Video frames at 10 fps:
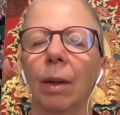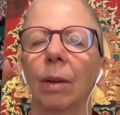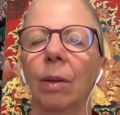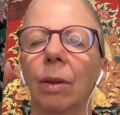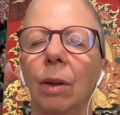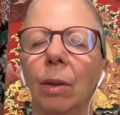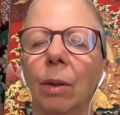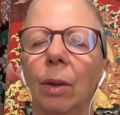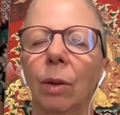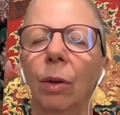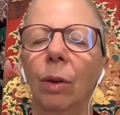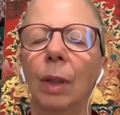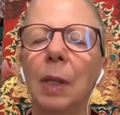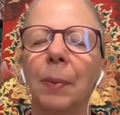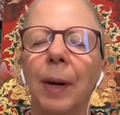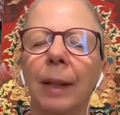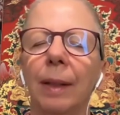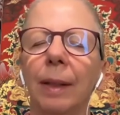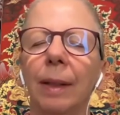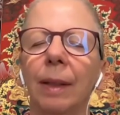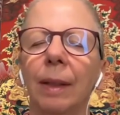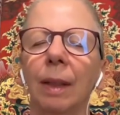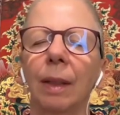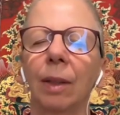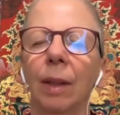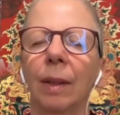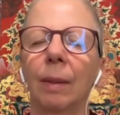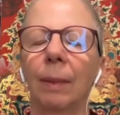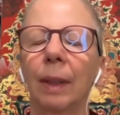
So, doing these practices, just